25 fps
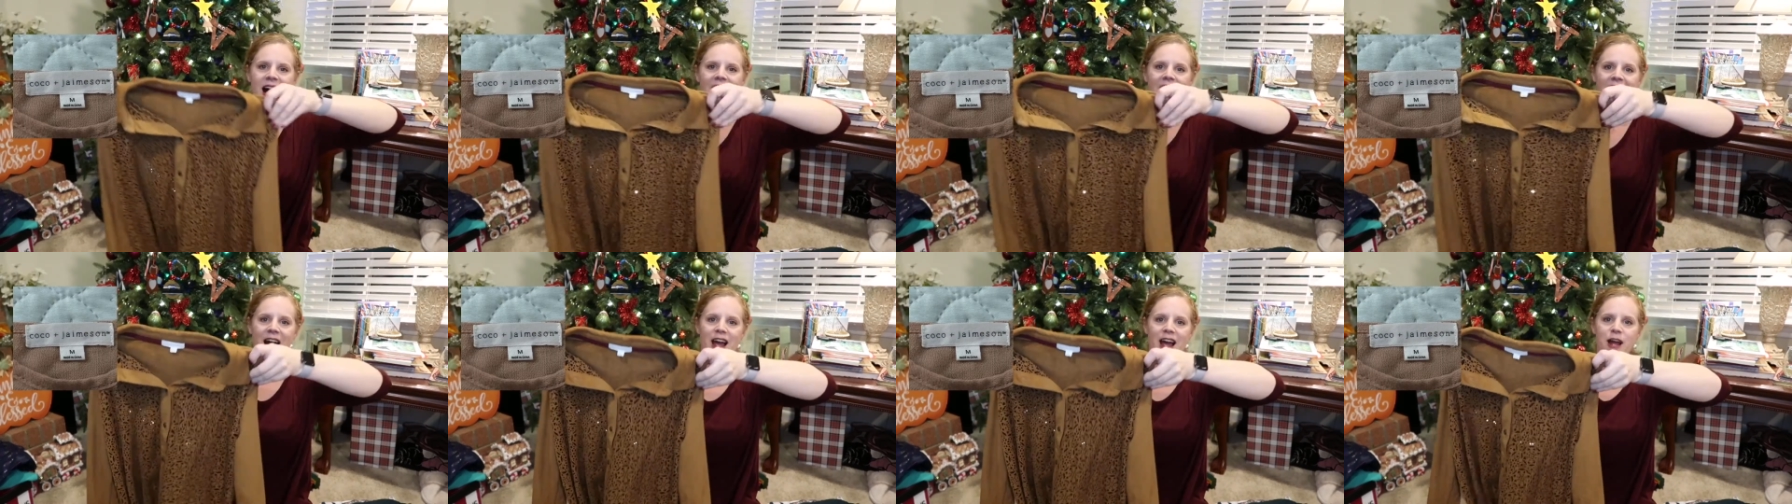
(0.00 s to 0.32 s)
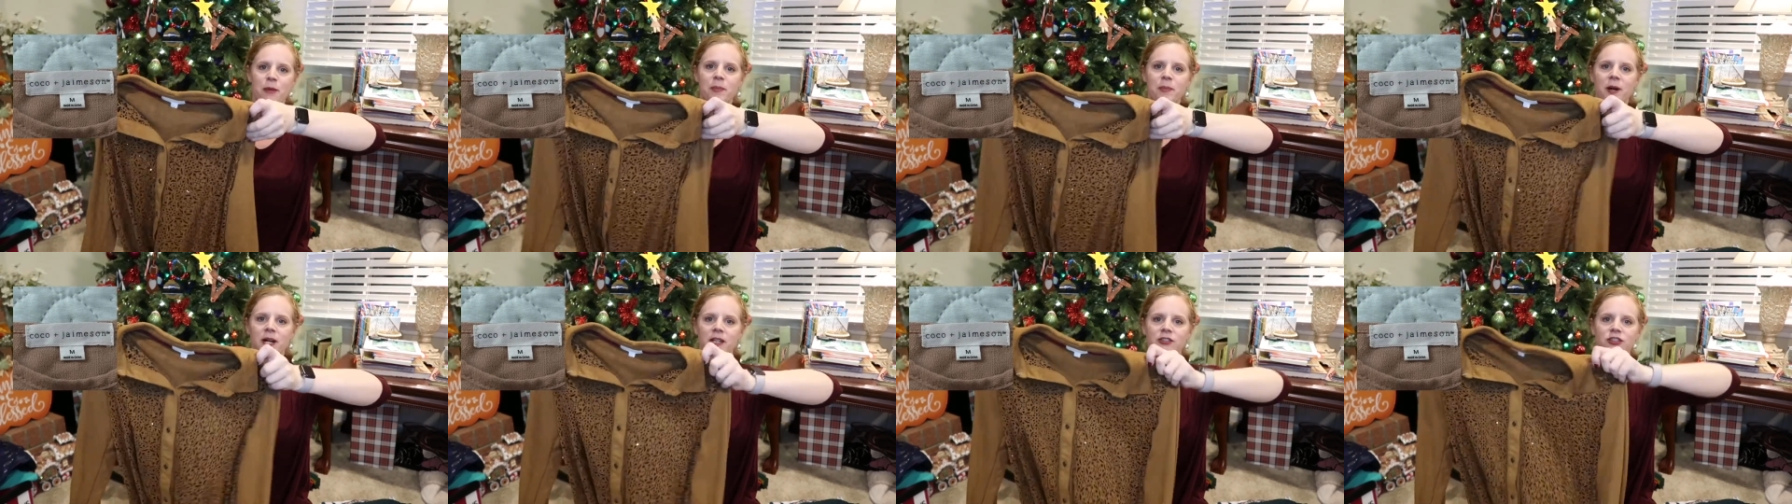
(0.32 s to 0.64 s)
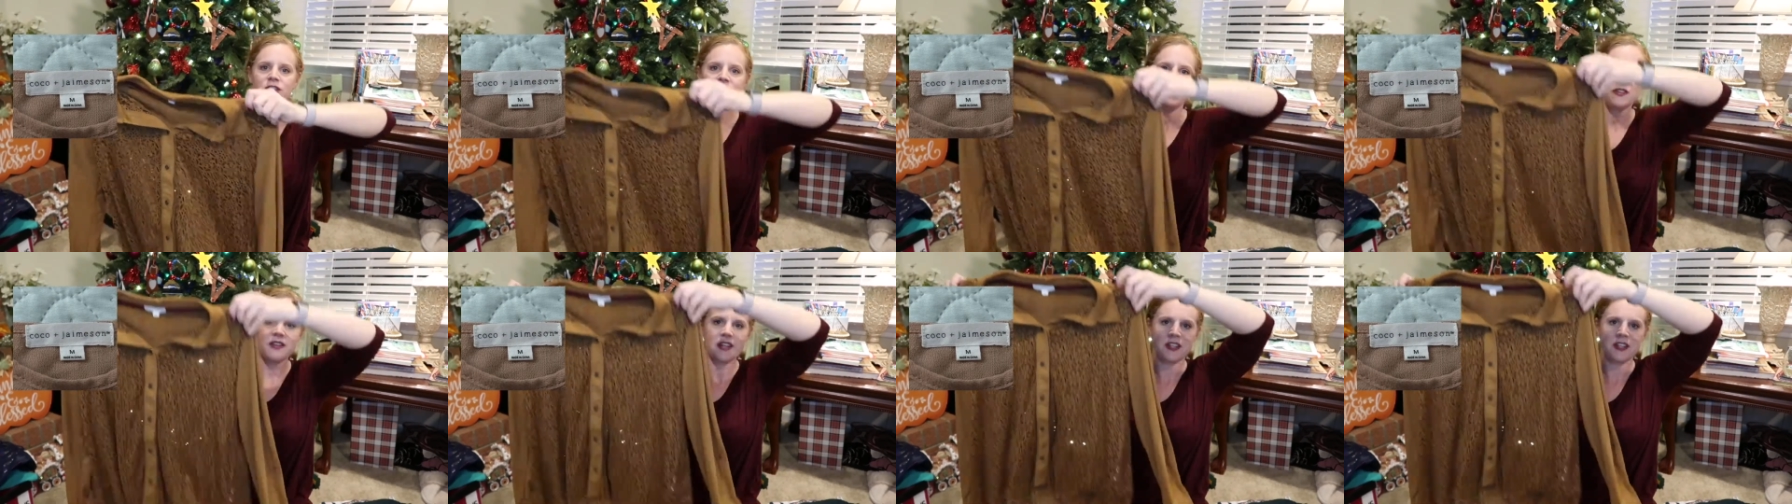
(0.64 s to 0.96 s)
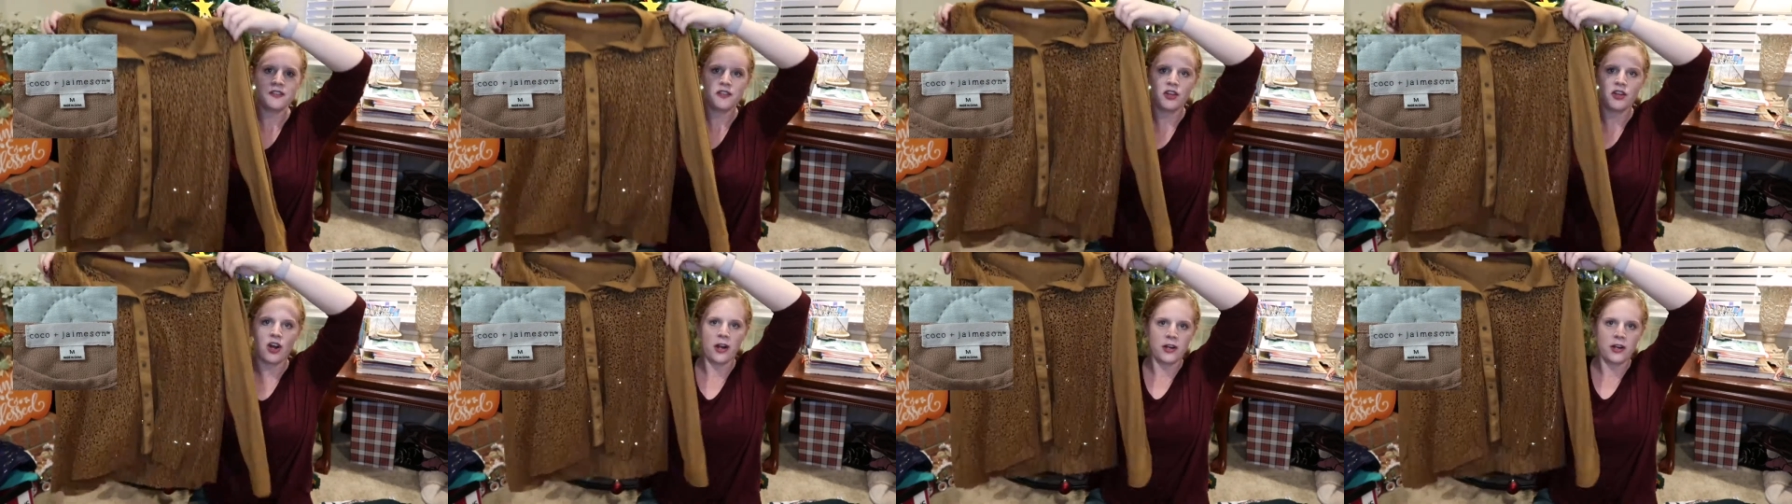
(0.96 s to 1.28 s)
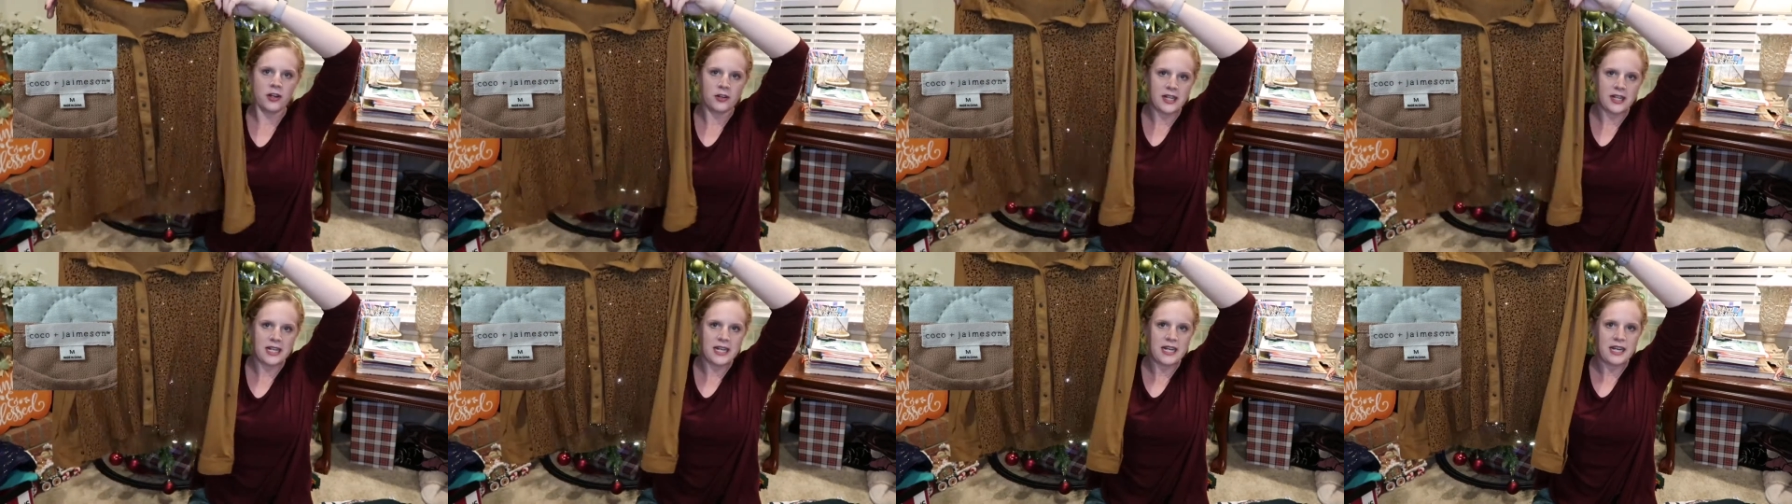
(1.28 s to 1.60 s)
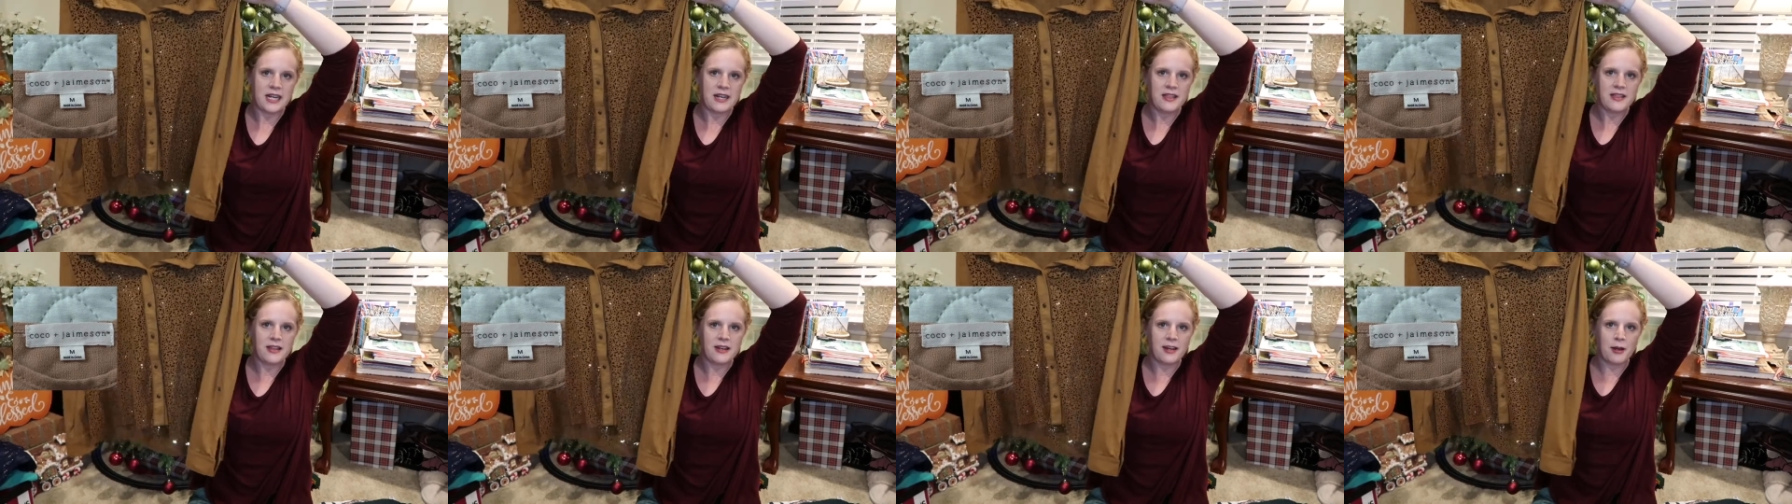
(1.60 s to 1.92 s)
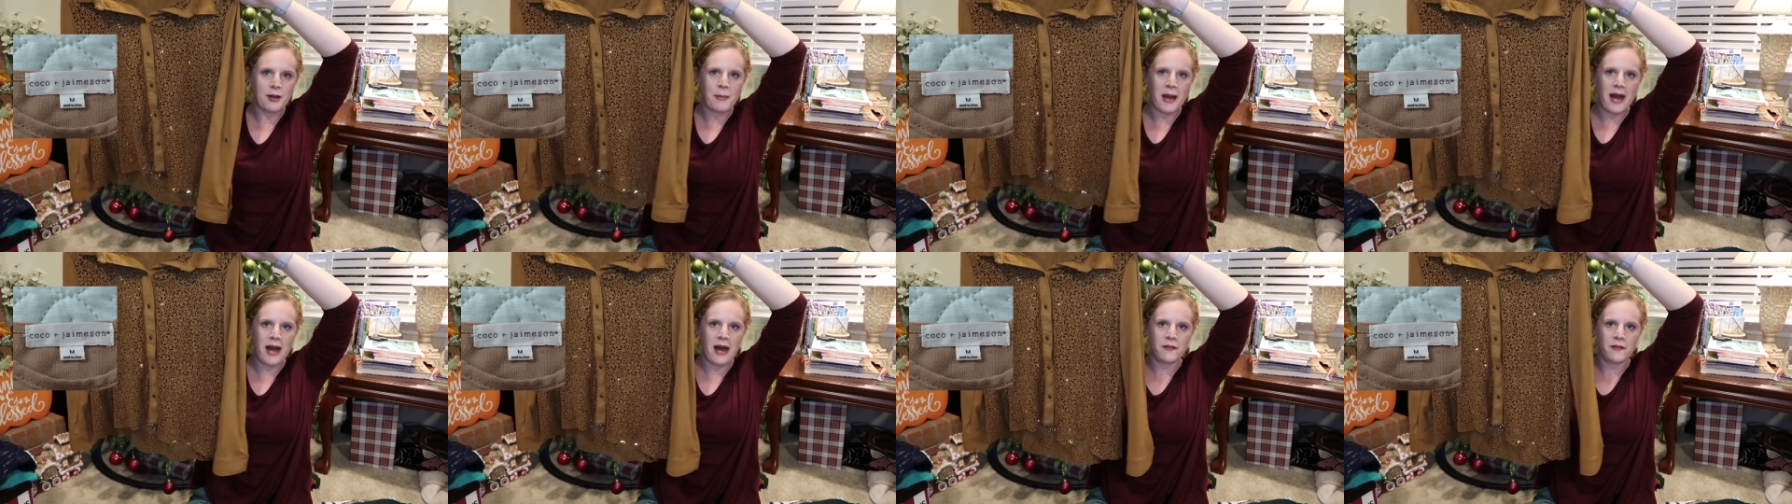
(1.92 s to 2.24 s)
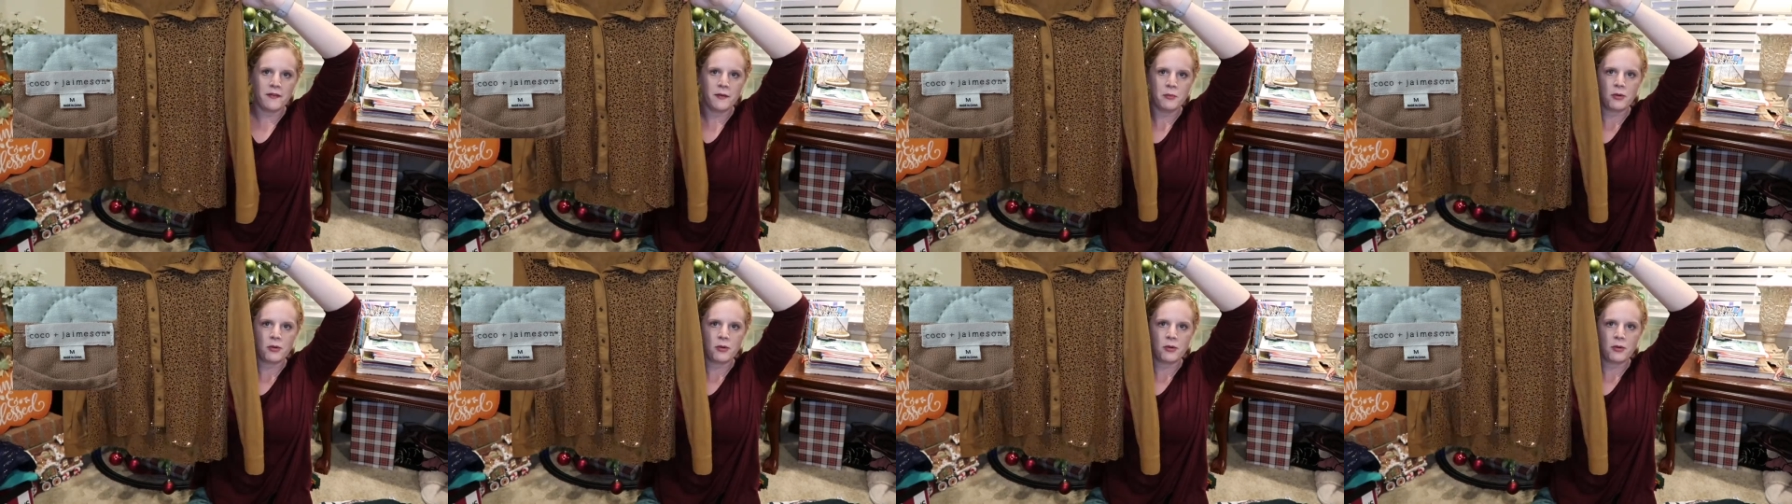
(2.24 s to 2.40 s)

I purchased this not knowing anything about